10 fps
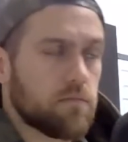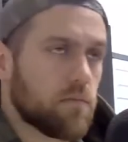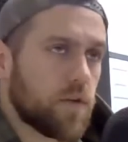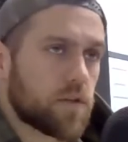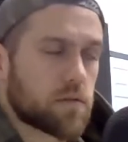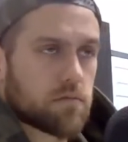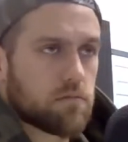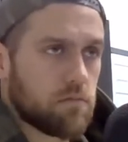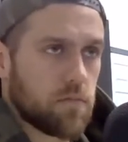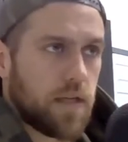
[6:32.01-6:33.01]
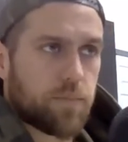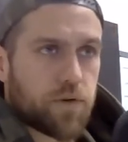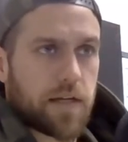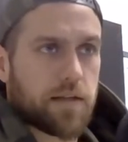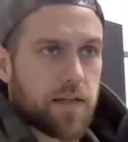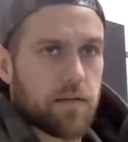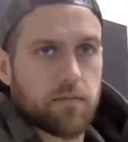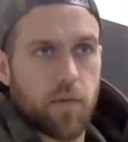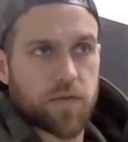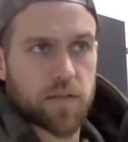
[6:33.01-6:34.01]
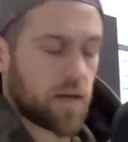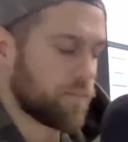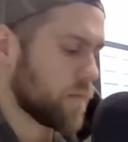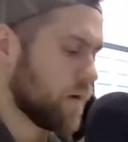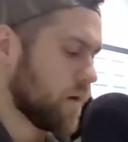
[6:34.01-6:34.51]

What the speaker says: We just eat pretty clean most of the time.